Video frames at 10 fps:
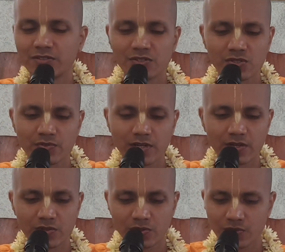So we
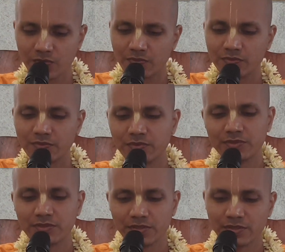have to
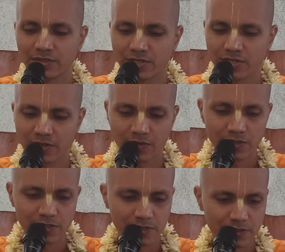do Krishna
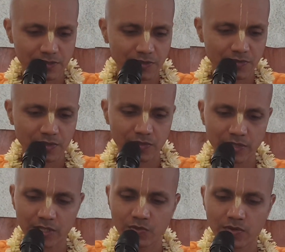consciousness, we have to
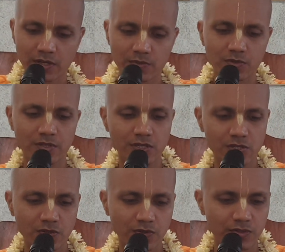inquire about
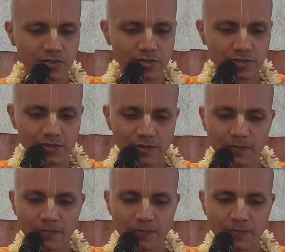Krishna consciousness.